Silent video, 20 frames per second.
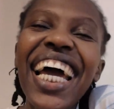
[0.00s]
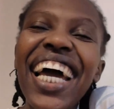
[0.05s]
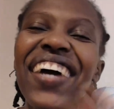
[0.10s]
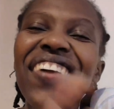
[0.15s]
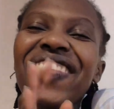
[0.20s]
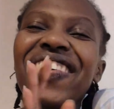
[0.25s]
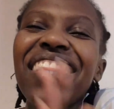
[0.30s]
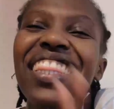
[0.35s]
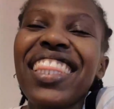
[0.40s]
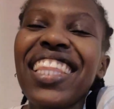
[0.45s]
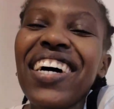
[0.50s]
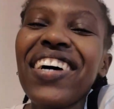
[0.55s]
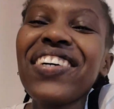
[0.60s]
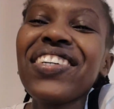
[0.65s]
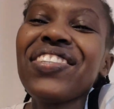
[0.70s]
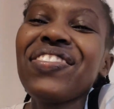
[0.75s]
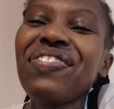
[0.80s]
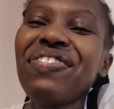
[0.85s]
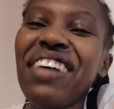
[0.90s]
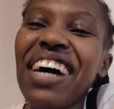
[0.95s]

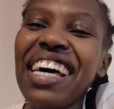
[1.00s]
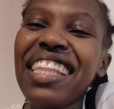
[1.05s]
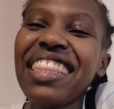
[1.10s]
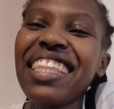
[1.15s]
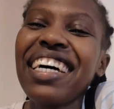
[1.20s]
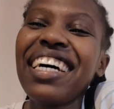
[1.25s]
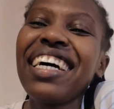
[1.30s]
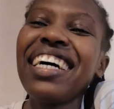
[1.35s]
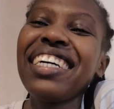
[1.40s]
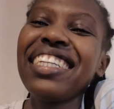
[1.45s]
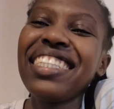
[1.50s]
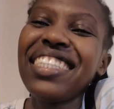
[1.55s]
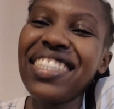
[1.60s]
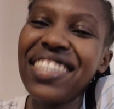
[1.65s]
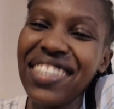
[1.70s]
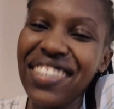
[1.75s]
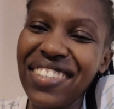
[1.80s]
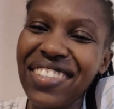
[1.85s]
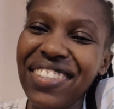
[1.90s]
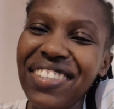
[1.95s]
without further
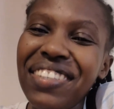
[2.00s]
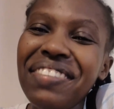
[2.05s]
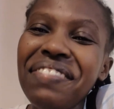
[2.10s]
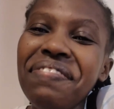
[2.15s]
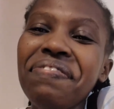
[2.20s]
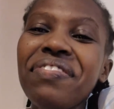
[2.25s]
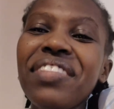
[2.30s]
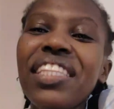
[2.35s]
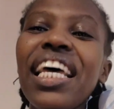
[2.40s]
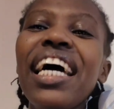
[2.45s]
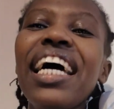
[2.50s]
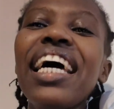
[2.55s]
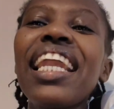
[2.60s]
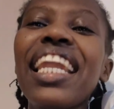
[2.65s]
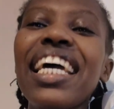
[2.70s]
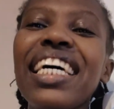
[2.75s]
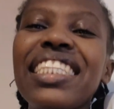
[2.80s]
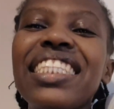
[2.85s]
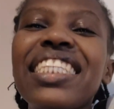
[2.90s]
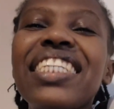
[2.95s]
ado
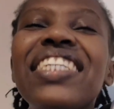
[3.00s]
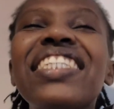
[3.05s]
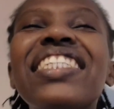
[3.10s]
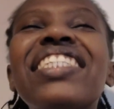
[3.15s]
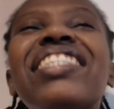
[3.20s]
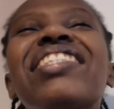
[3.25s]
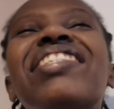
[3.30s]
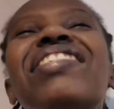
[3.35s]
let's go